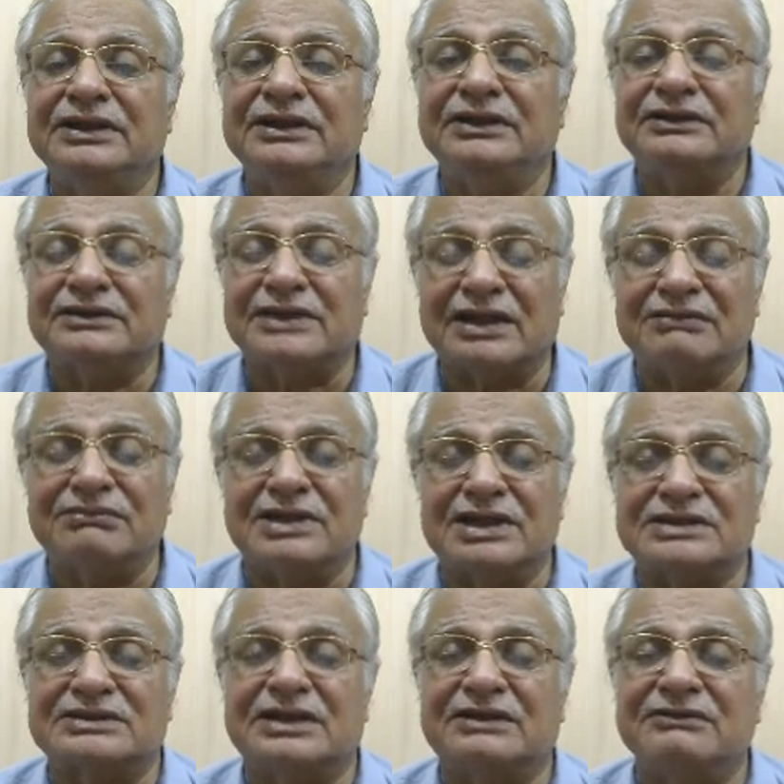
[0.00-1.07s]
tug
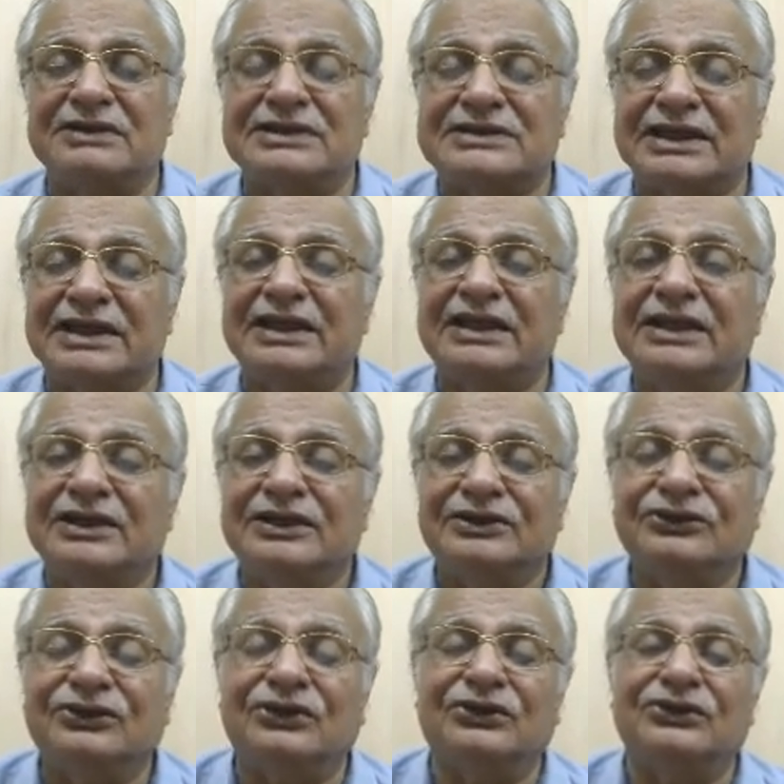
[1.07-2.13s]
master will say,
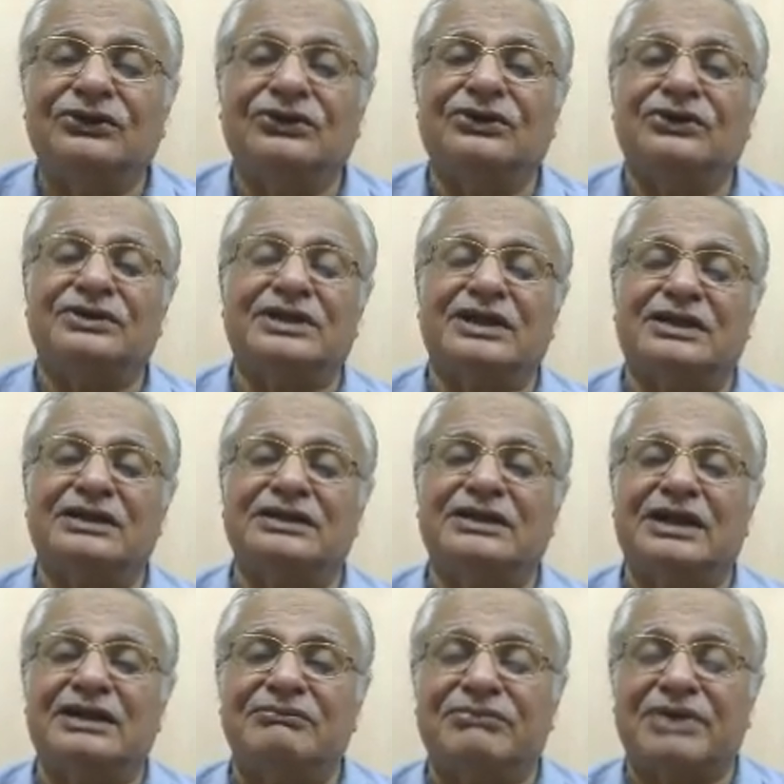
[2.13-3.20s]
no, no, taking
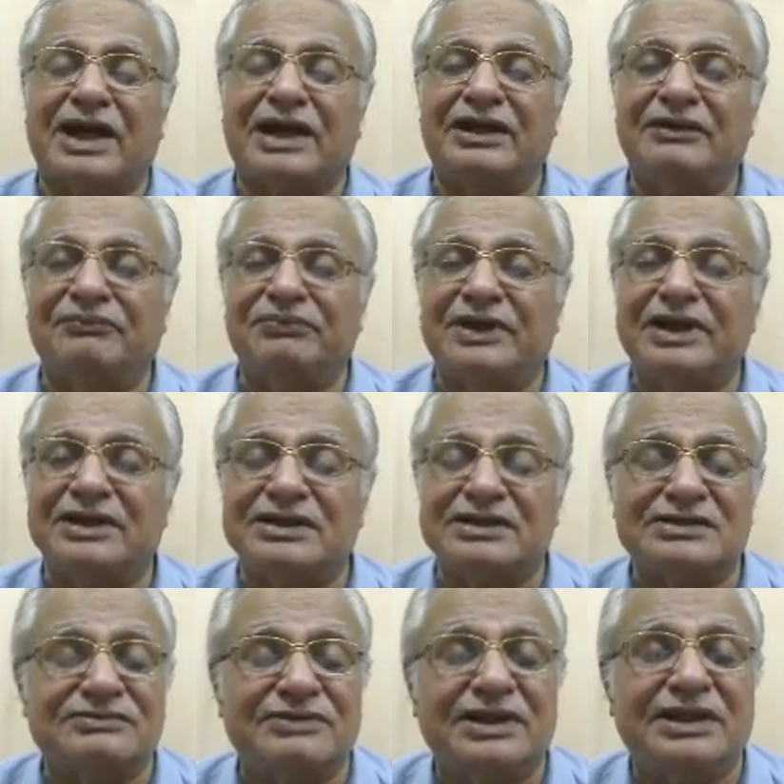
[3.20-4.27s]
that bridle plate, it is
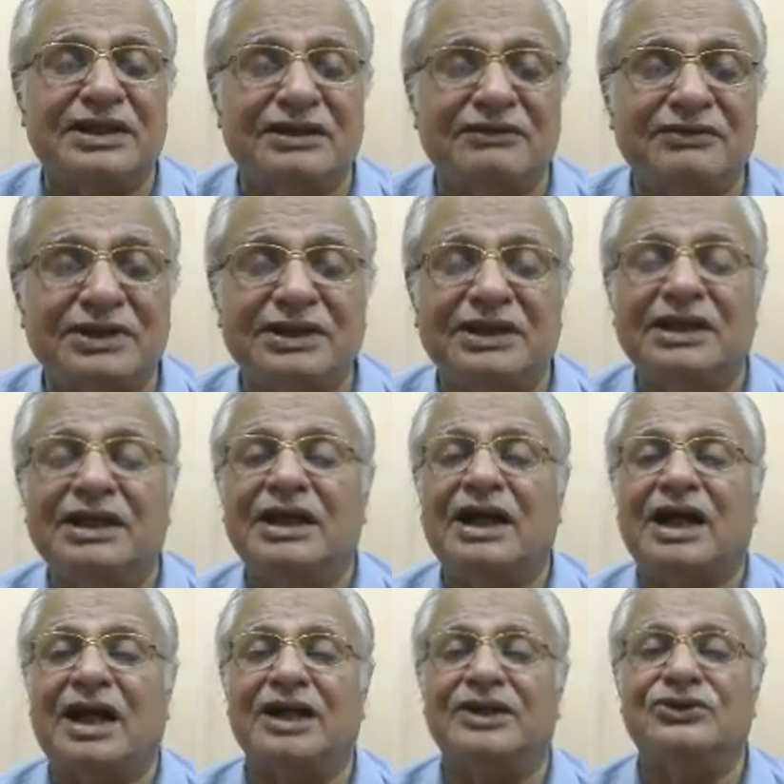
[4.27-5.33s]
very heavy.
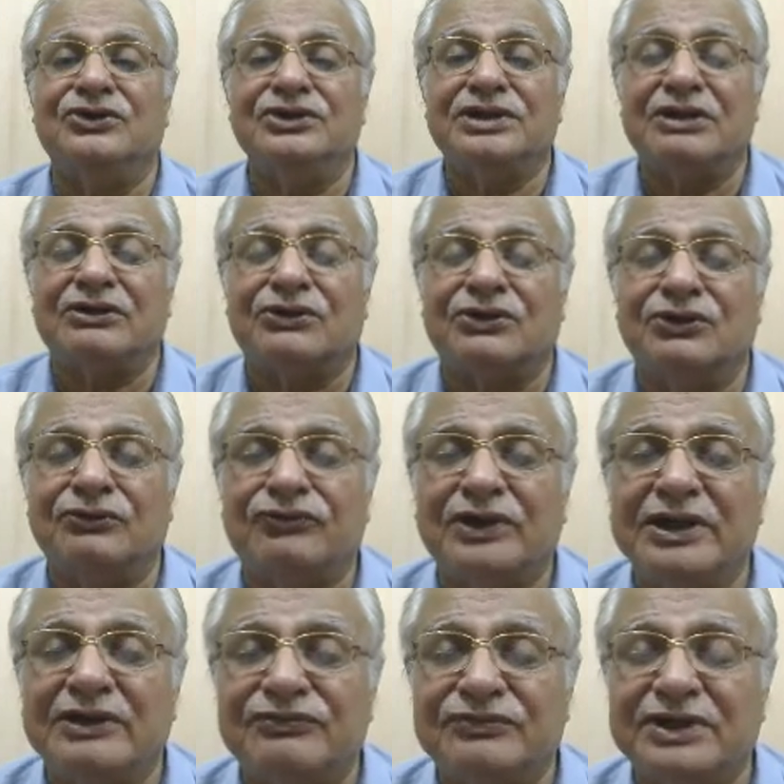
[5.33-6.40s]
I don't have crew for
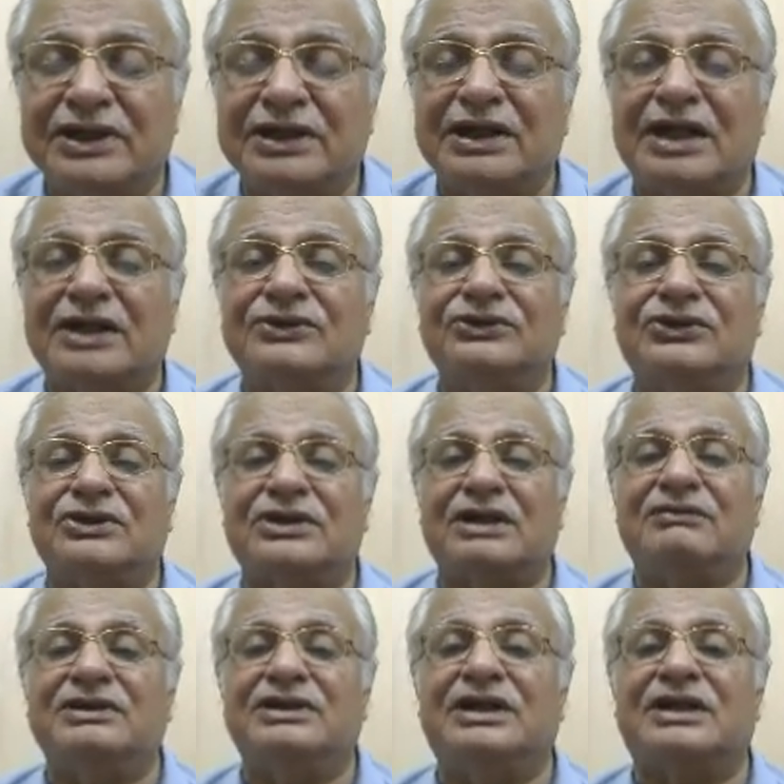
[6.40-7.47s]
lifting. I do not have
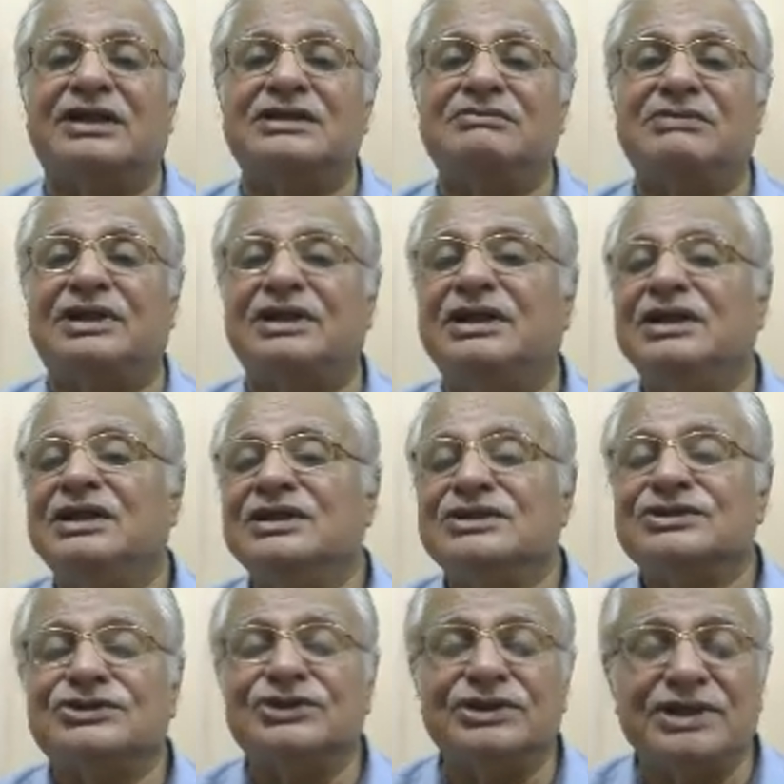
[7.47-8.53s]
any arrangement.
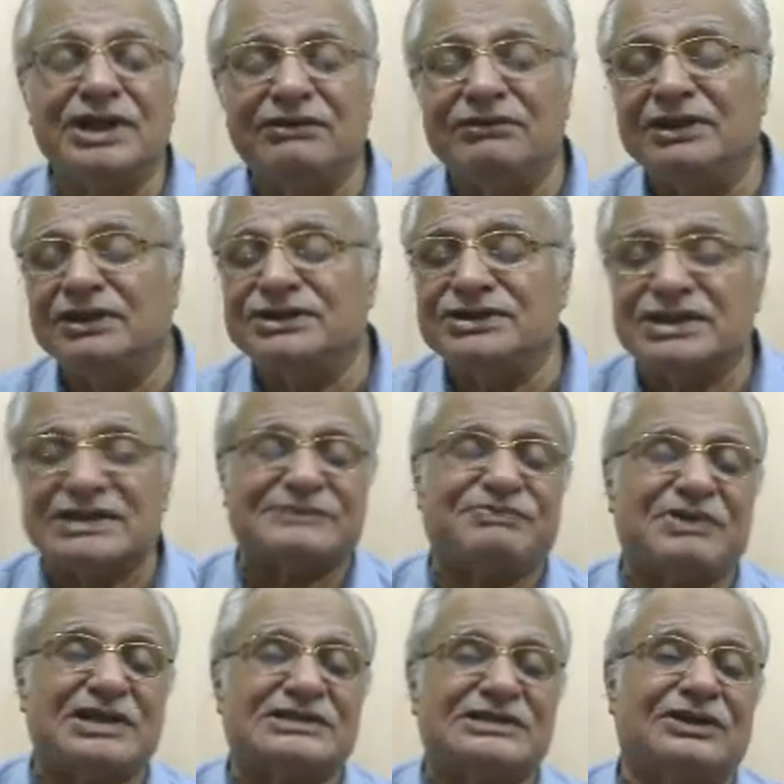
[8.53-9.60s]
So they will just
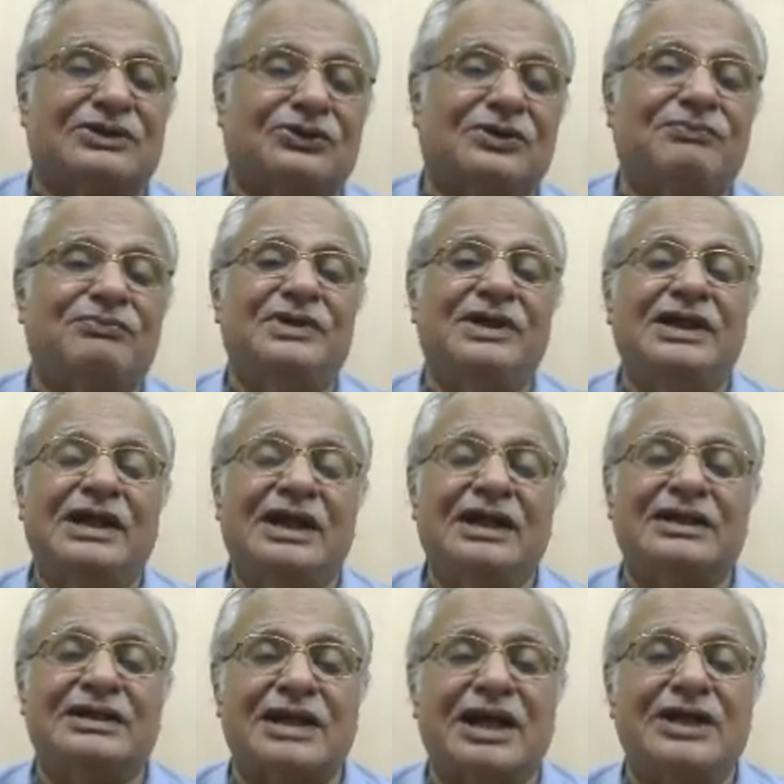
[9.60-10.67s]
pass a rope and
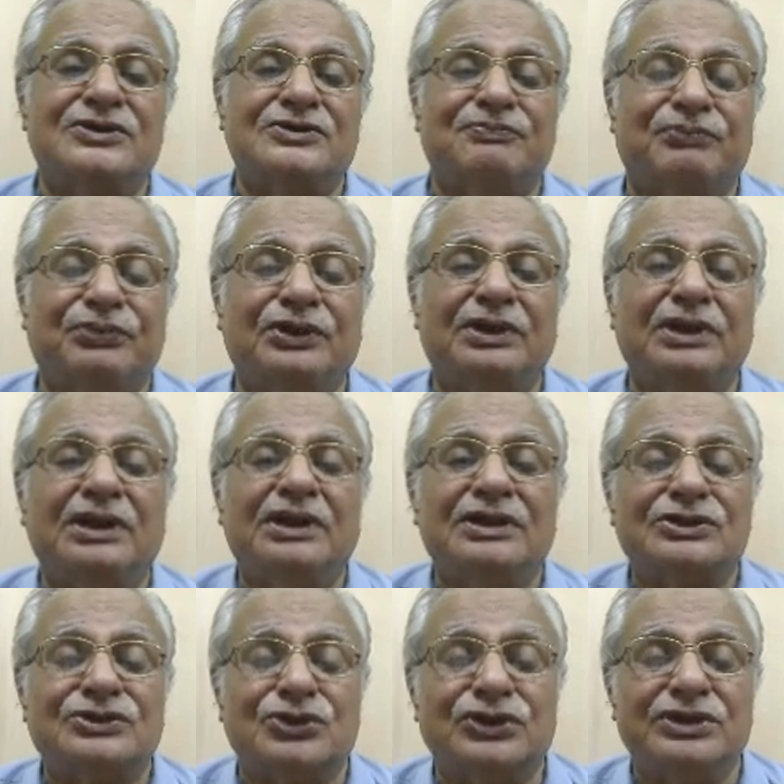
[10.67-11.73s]
try to
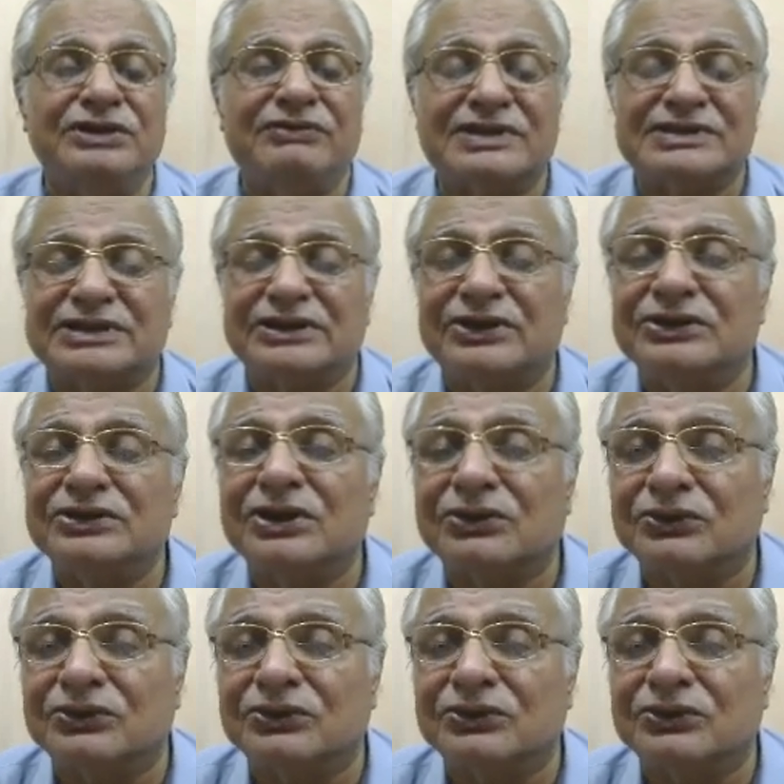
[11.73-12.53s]
tow the vessel on the rope.